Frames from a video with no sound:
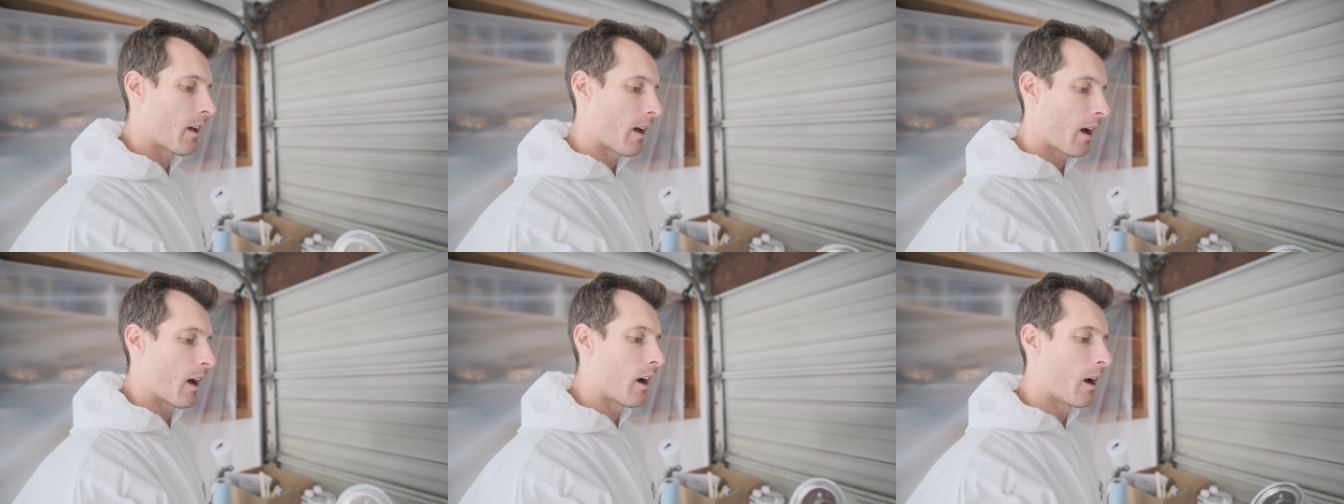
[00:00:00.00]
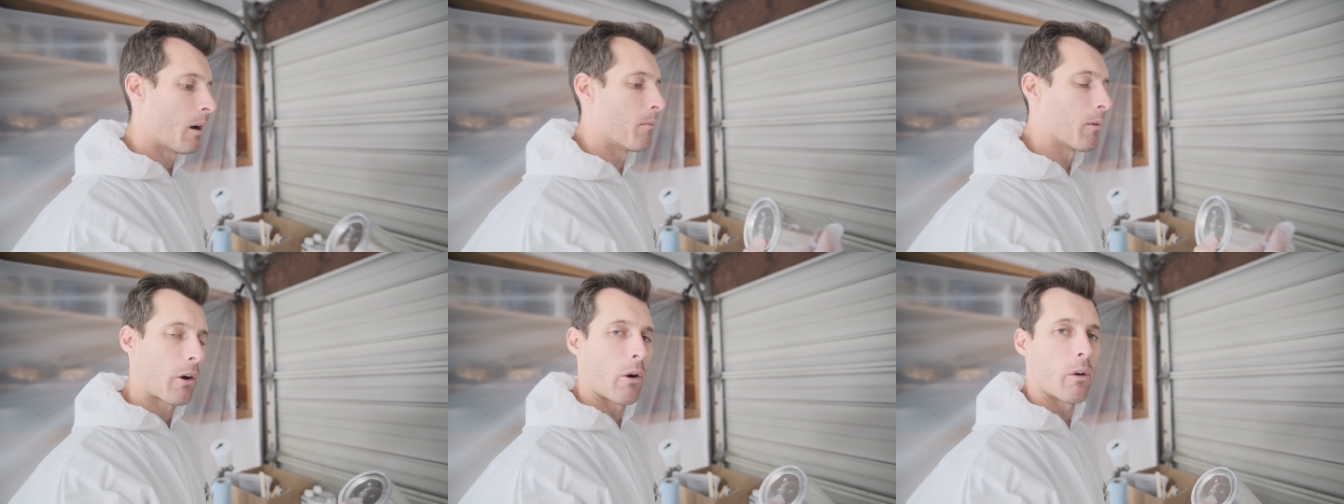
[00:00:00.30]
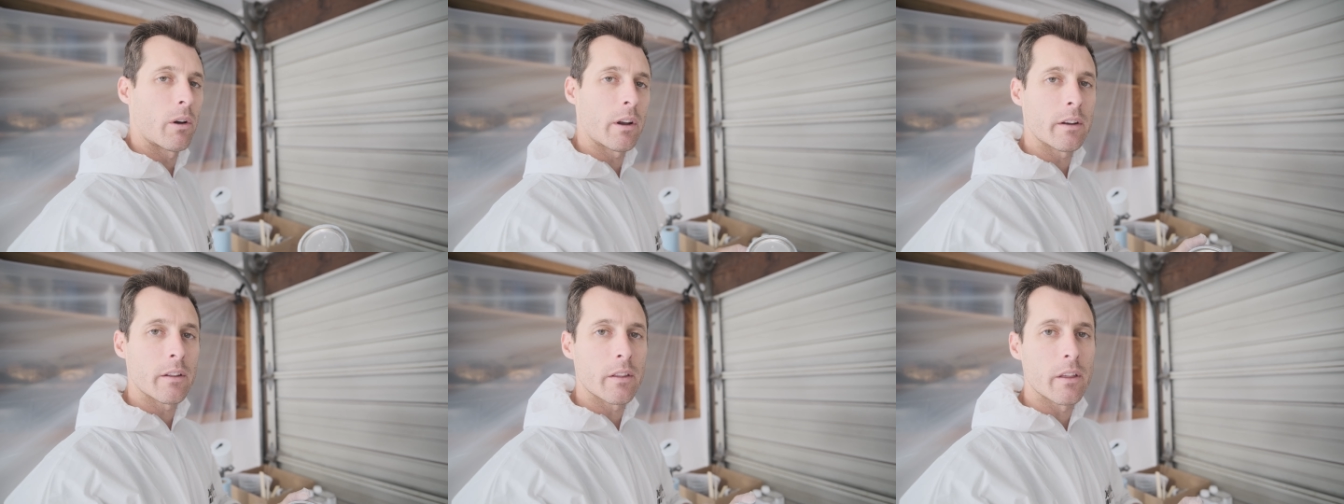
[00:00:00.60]

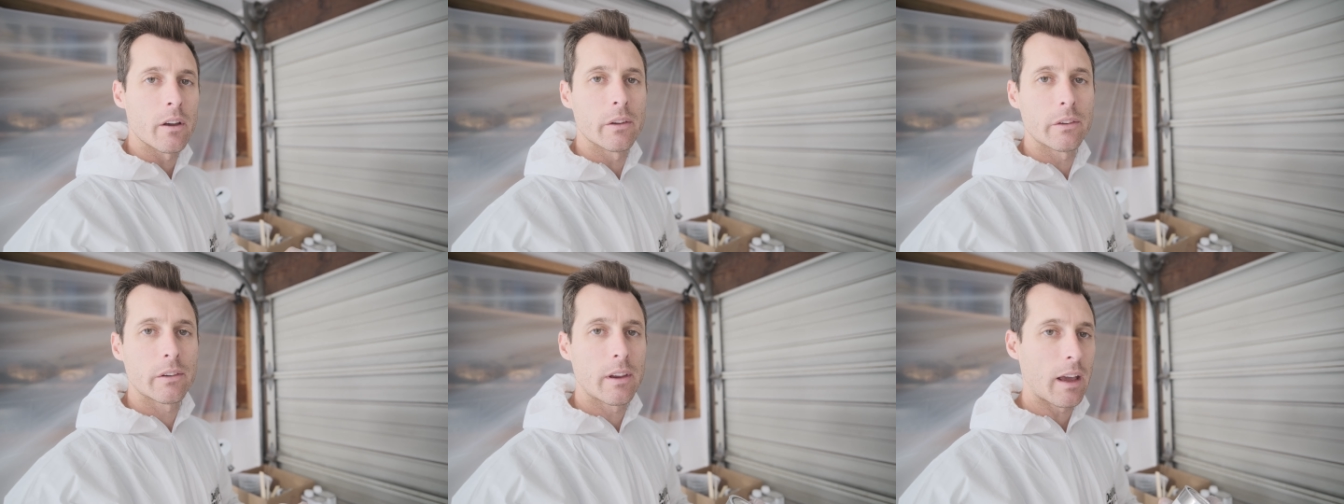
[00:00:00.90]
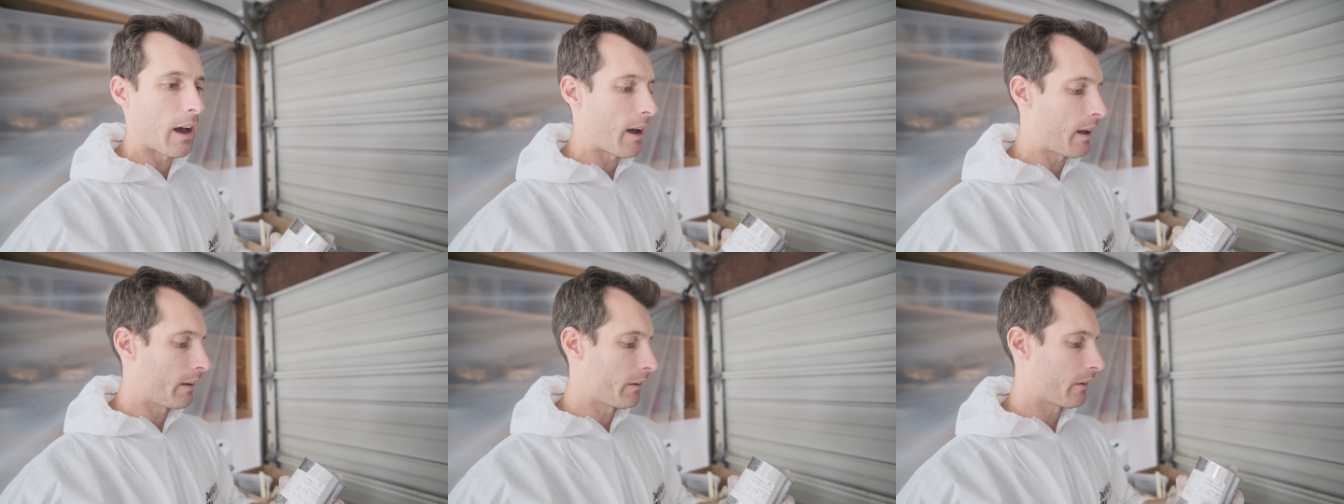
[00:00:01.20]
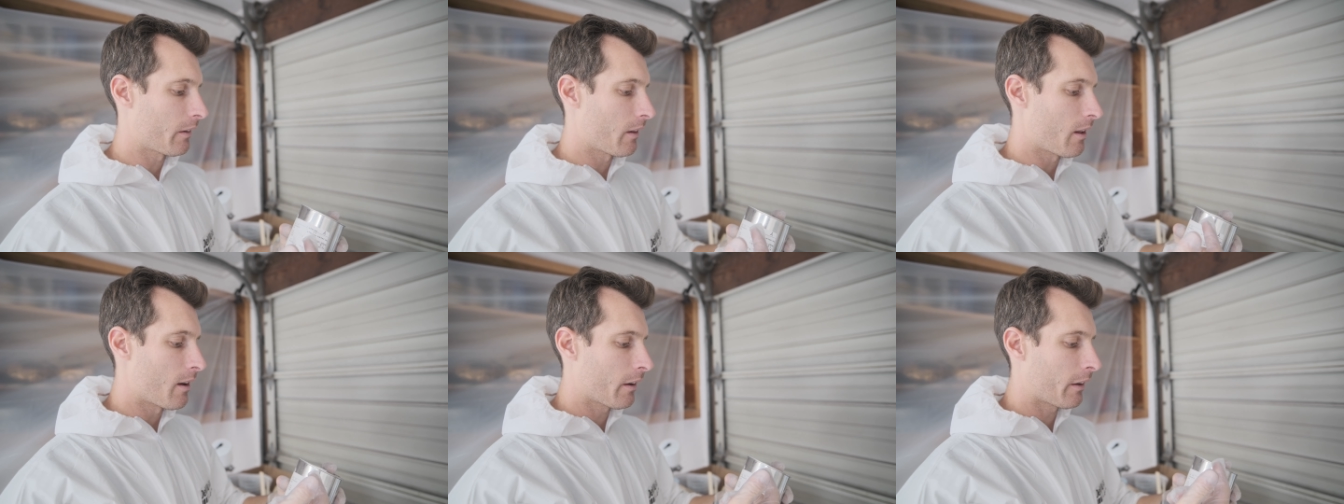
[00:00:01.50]
According to those guys,
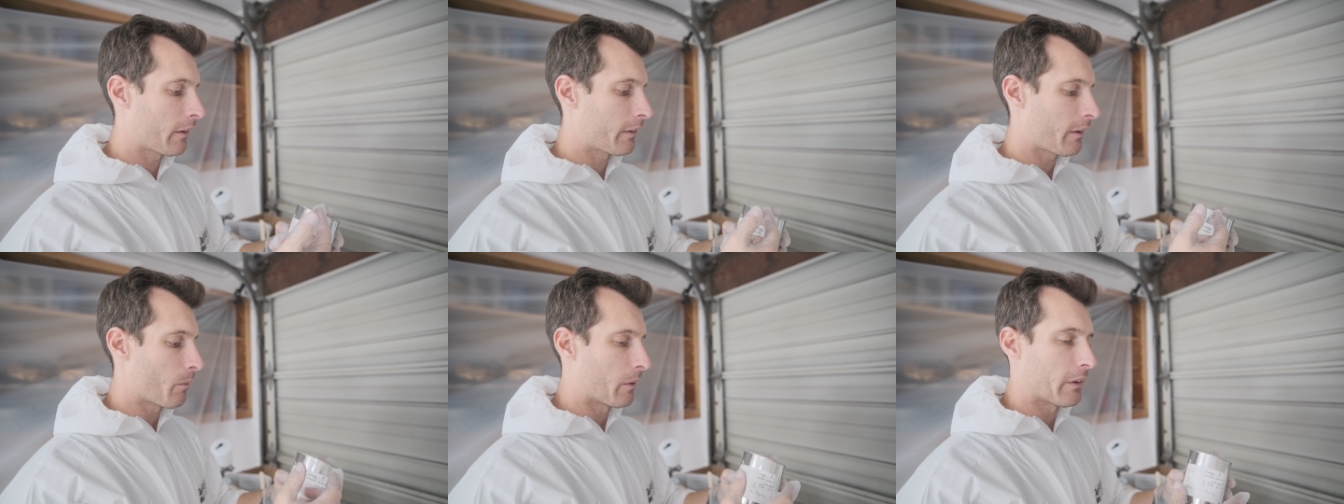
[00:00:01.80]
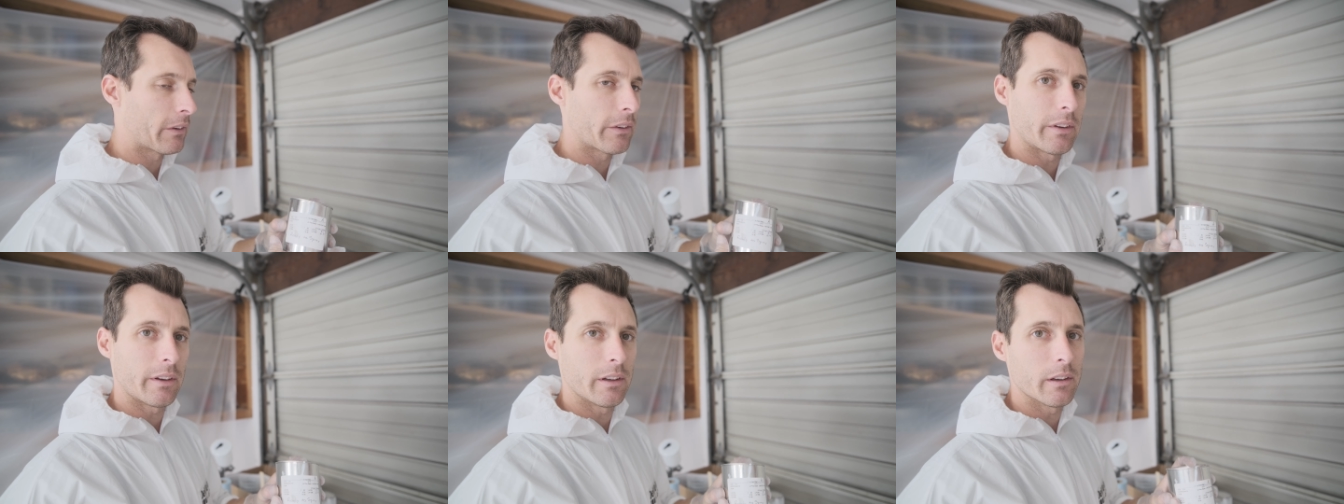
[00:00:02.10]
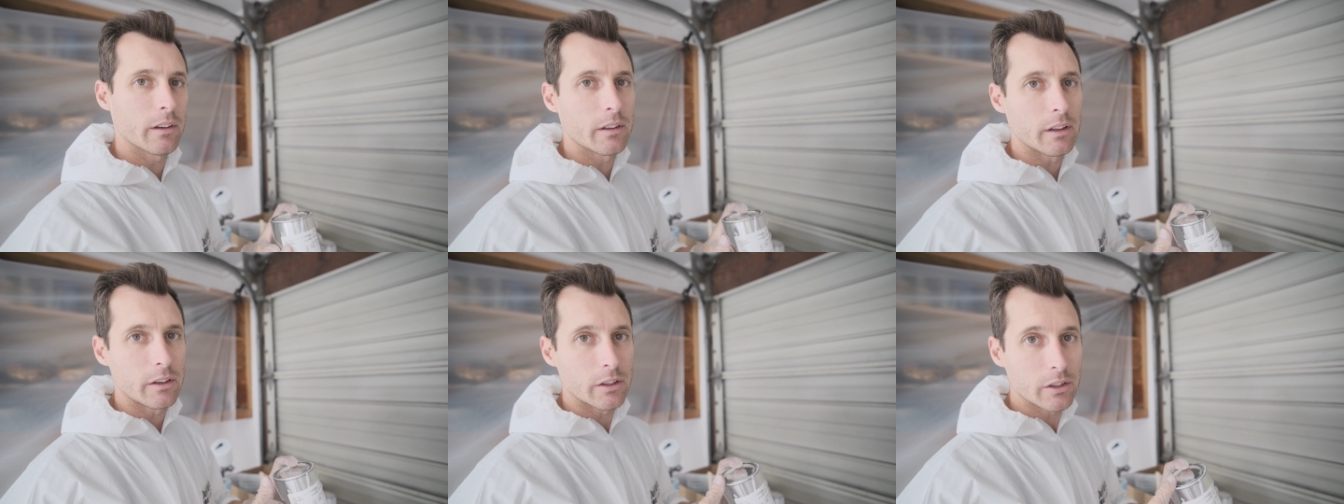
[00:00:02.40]
as long as it was
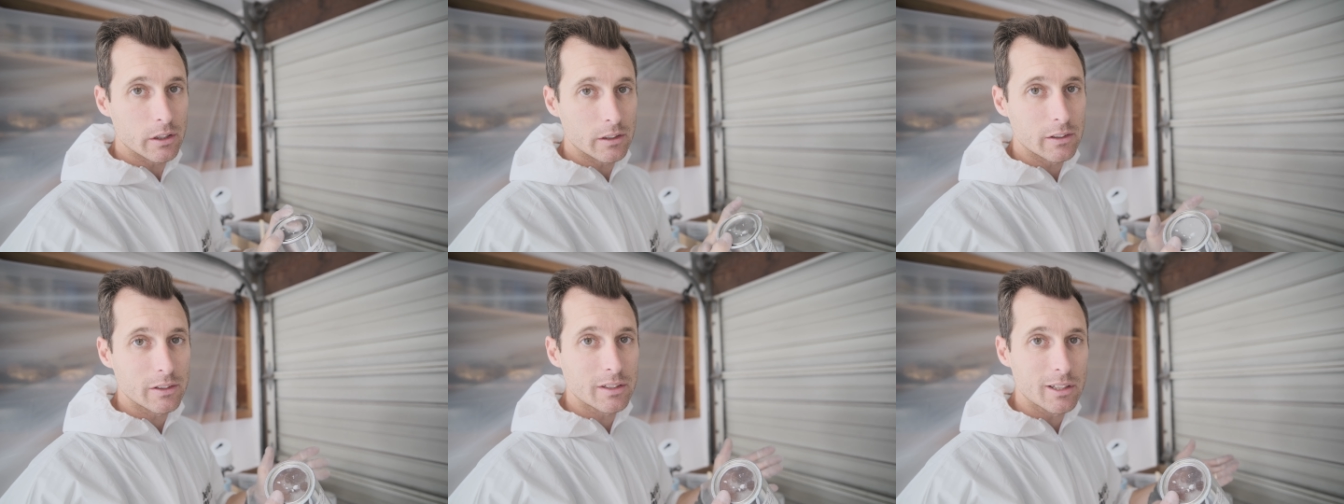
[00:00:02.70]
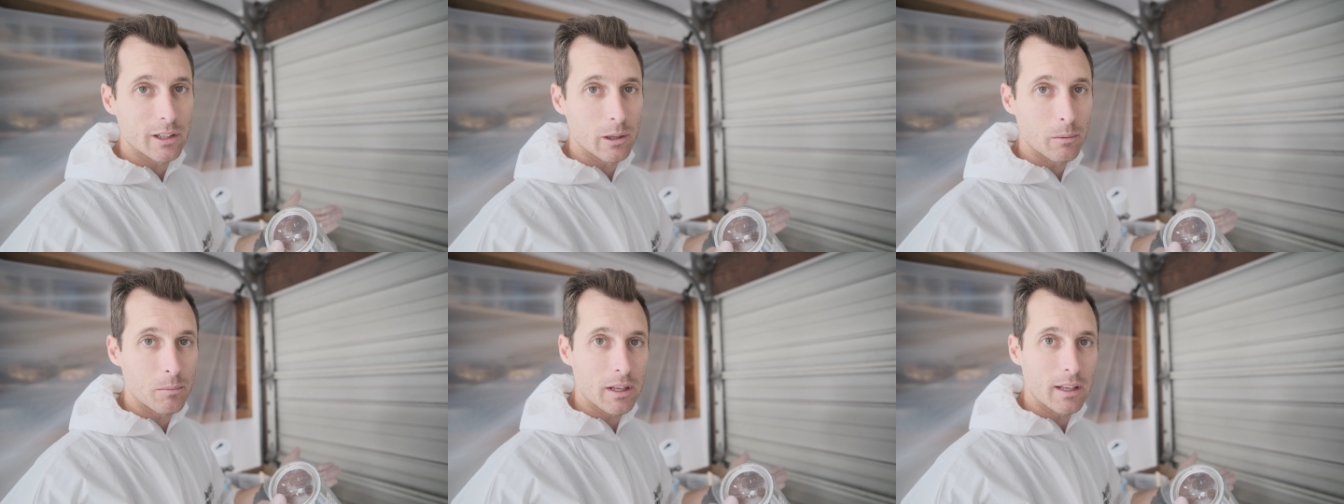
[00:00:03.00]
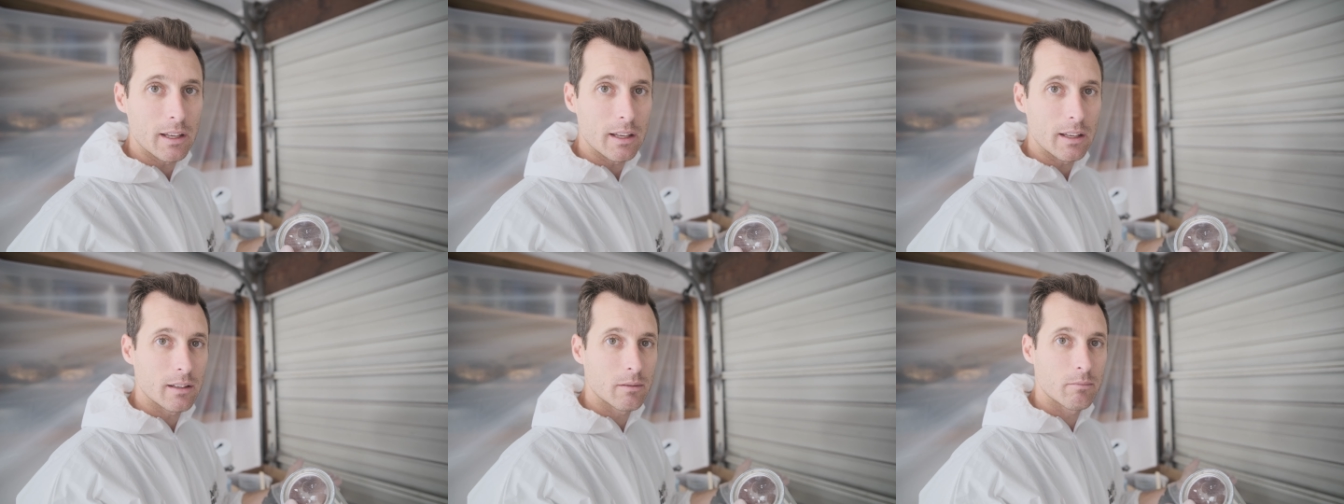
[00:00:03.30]
sealed, it should still
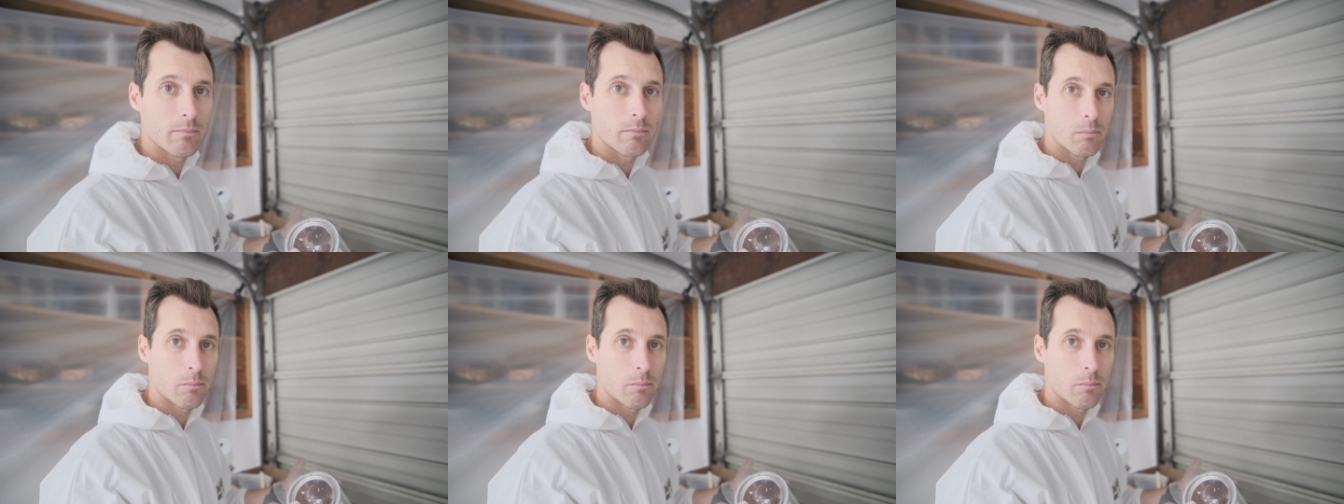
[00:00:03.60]
be